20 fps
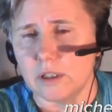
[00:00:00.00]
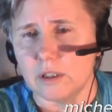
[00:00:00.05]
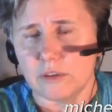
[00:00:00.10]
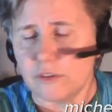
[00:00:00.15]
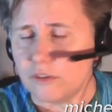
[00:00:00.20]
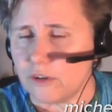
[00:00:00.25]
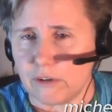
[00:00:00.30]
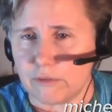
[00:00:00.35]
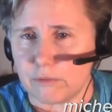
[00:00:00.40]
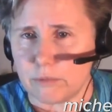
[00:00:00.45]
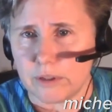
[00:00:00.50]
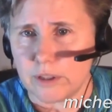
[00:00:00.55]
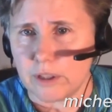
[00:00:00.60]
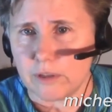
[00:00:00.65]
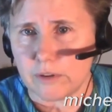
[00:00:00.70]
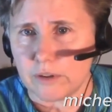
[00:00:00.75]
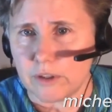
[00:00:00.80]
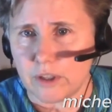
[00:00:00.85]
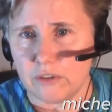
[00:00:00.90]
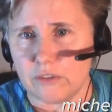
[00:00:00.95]
Software
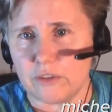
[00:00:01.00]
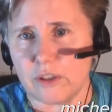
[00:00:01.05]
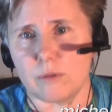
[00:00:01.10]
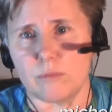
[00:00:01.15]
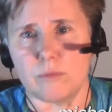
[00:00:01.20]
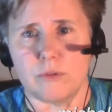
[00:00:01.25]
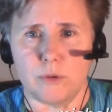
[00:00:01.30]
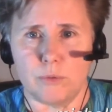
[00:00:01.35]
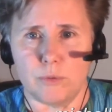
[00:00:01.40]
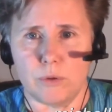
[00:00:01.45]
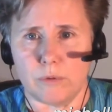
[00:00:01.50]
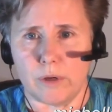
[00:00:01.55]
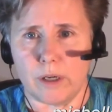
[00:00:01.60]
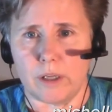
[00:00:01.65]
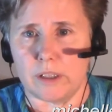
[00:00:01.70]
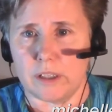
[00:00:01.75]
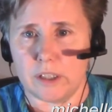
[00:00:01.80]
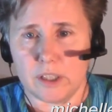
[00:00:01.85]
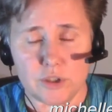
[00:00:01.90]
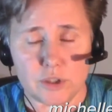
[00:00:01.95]
never does that when you rewrite
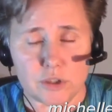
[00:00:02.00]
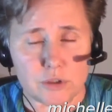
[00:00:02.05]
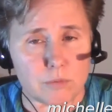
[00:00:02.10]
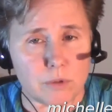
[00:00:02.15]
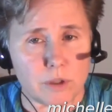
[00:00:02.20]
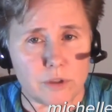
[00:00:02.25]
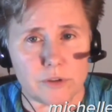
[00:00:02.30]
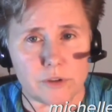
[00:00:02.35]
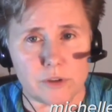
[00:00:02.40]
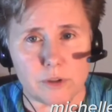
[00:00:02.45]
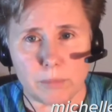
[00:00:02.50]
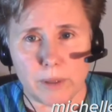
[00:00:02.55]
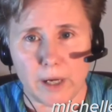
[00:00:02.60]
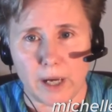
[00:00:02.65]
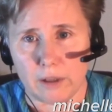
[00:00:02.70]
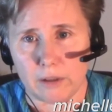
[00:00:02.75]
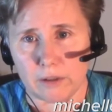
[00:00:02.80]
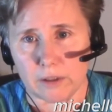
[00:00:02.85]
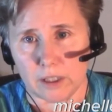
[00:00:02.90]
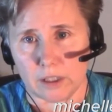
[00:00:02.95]
it. It just runs the new
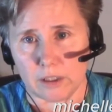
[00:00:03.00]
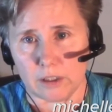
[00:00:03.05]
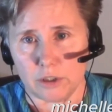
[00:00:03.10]
patterning.